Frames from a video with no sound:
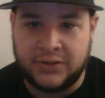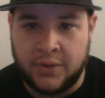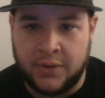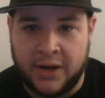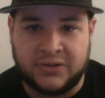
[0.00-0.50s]

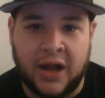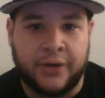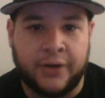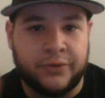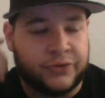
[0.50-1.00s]
going out of
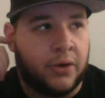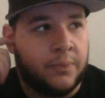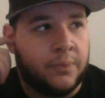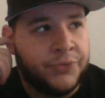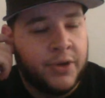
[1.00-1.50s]
style.
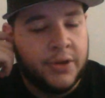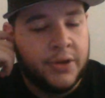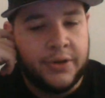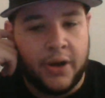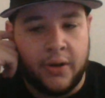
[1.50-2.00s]
So,
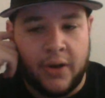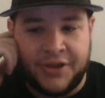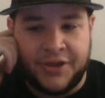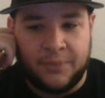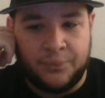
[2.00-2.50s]
I
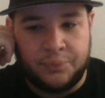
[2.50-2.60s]
think